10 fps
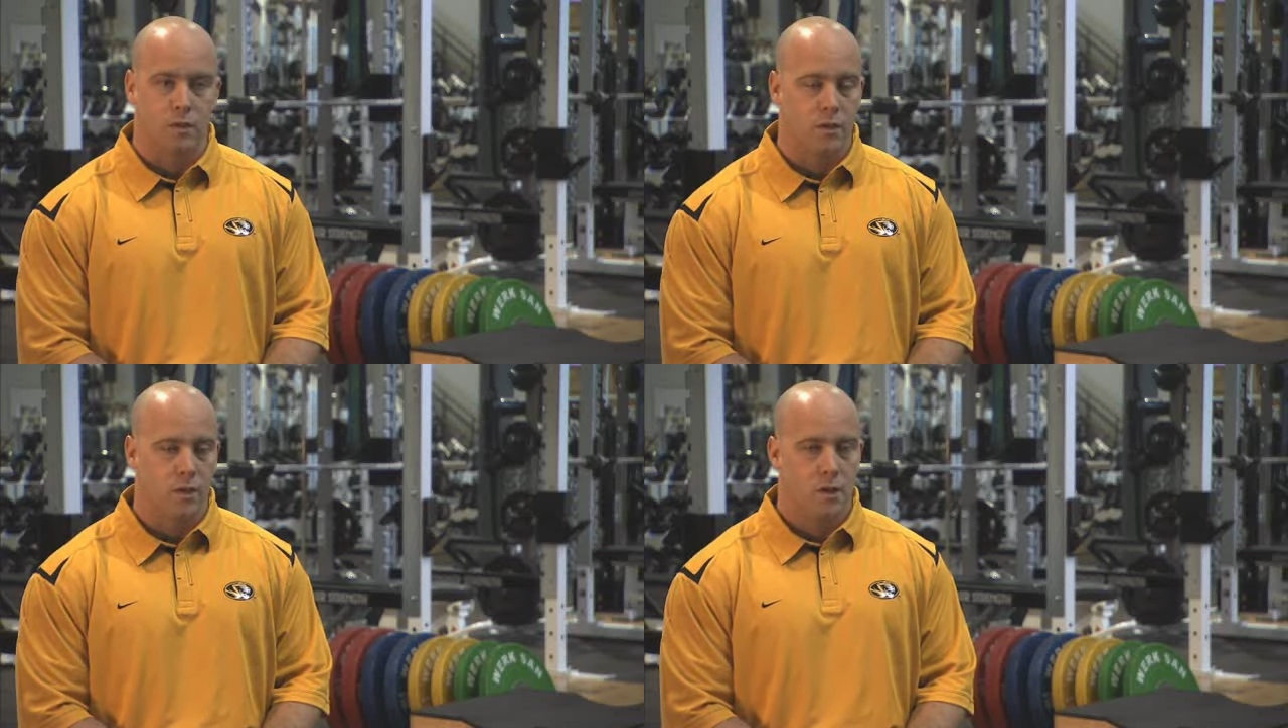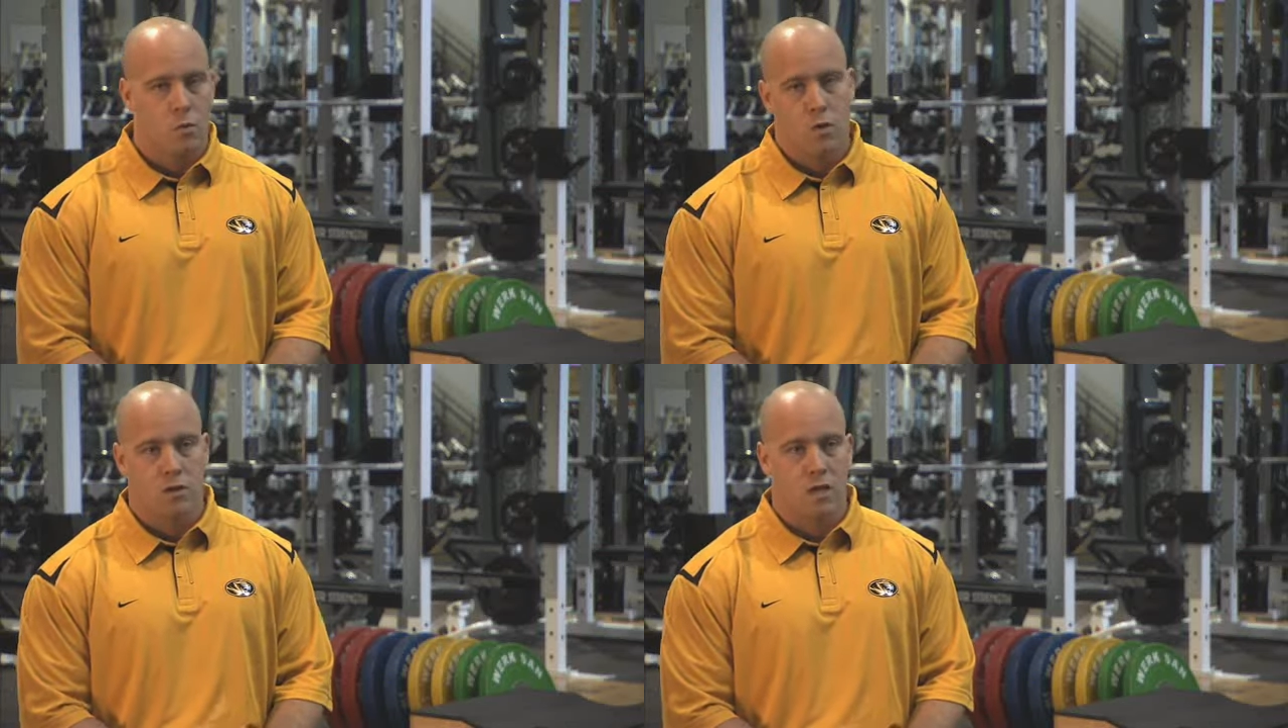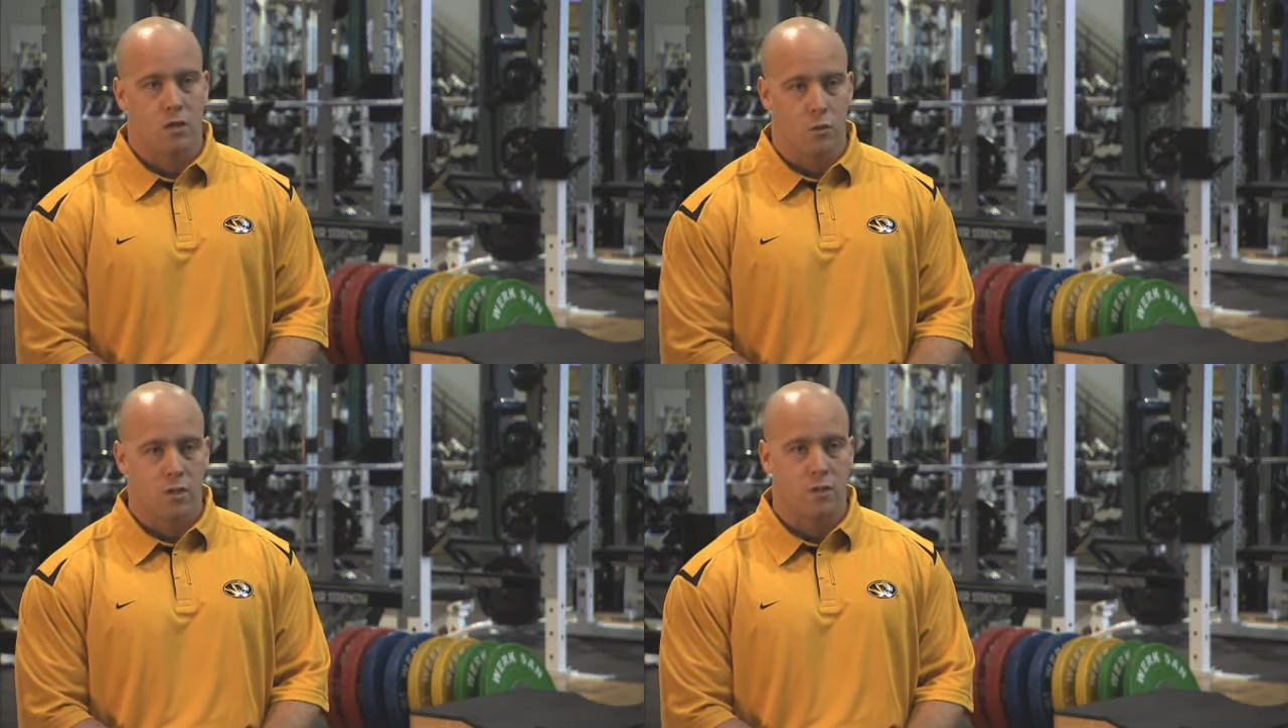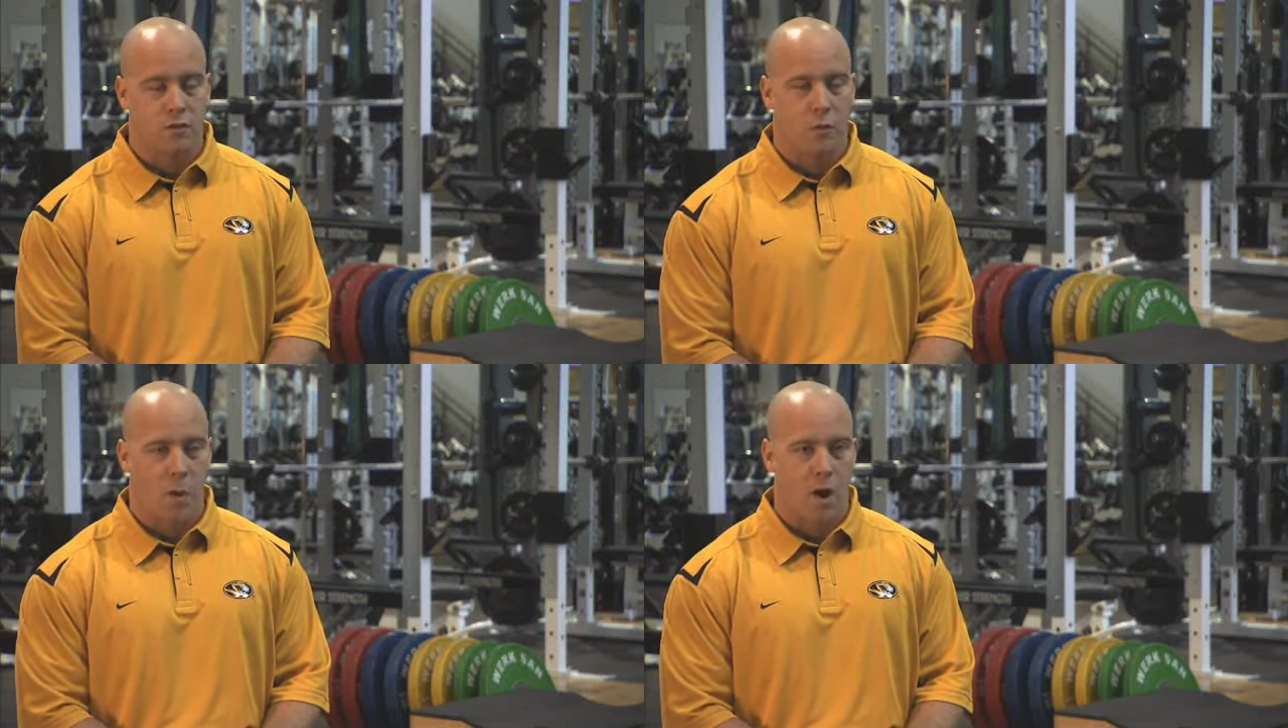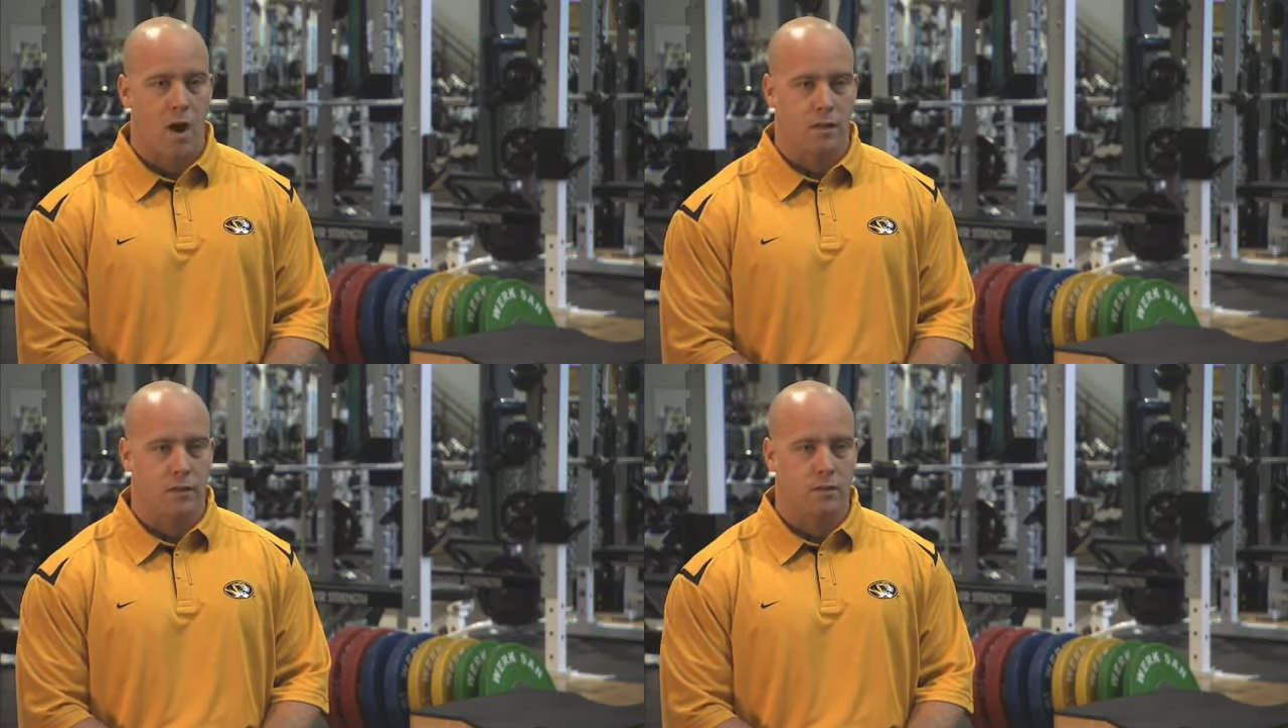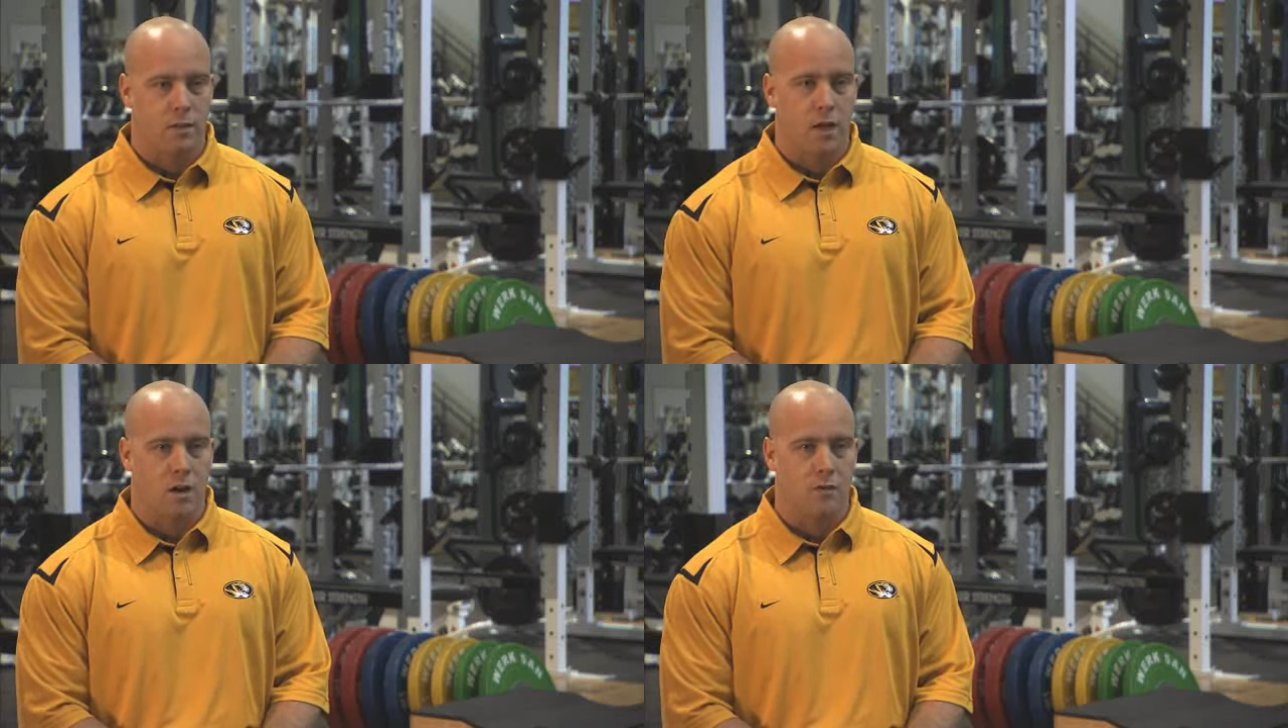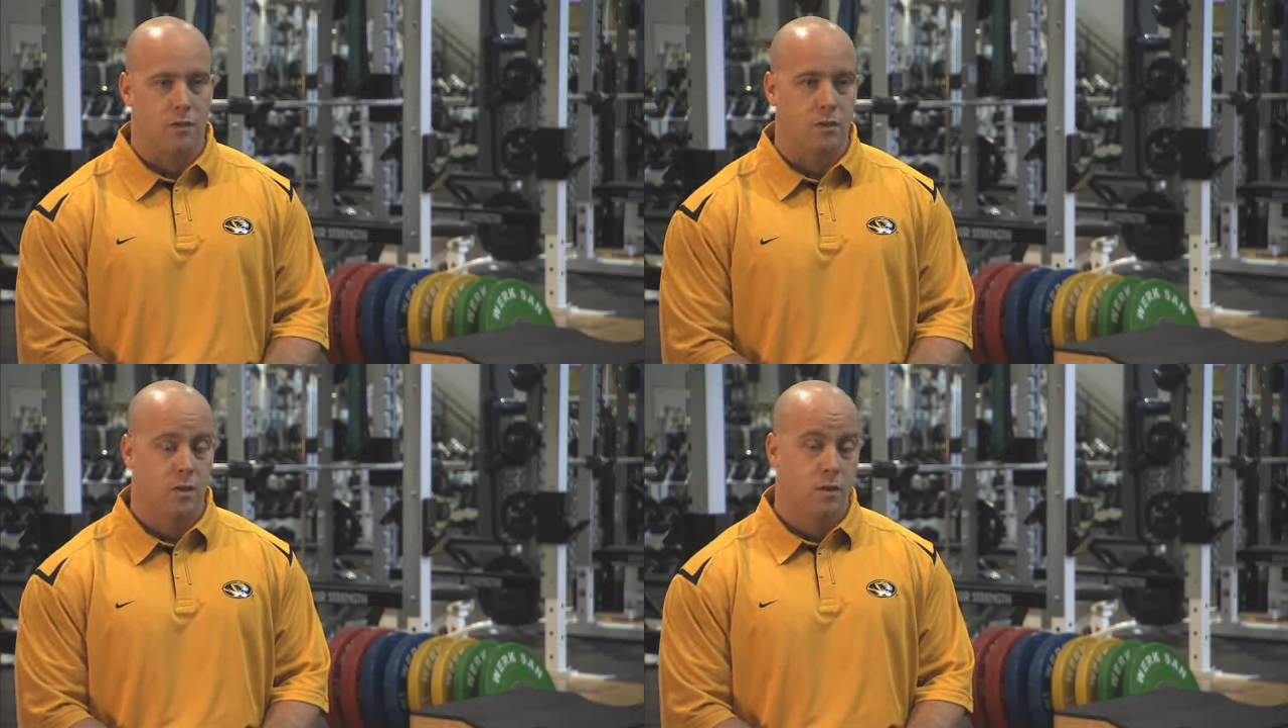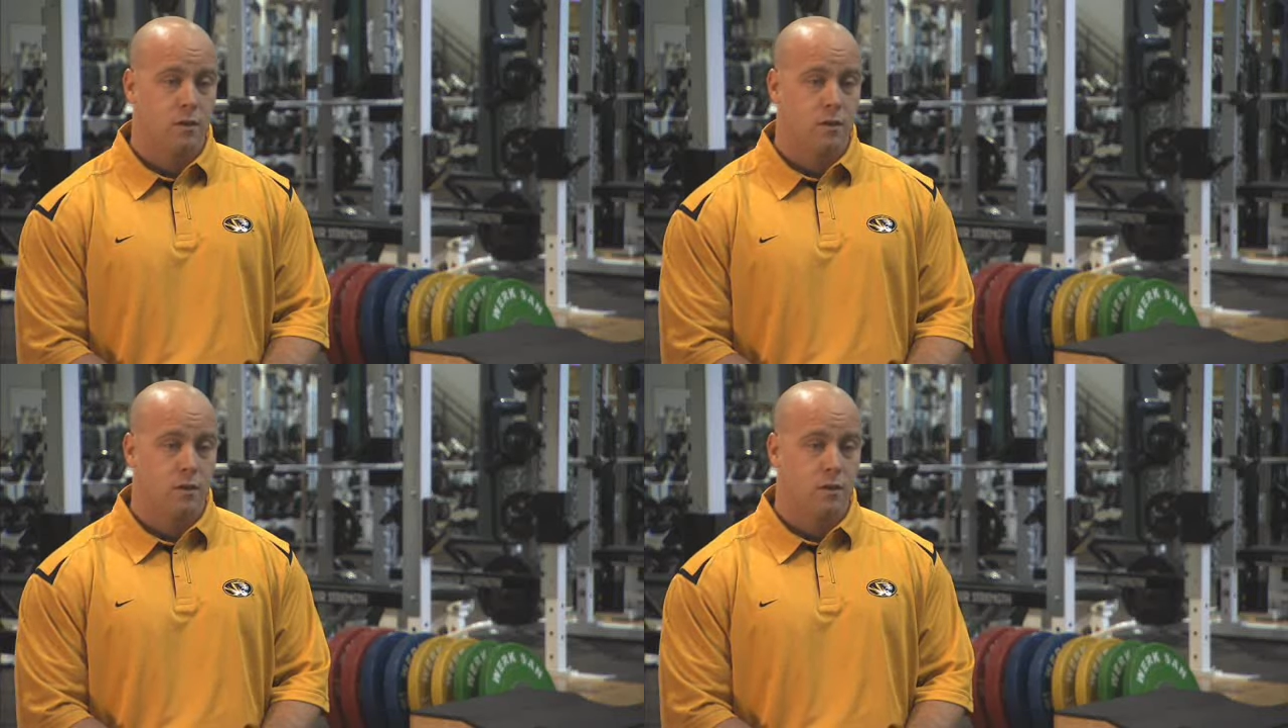And one thing that we see from our athletes a lot of is,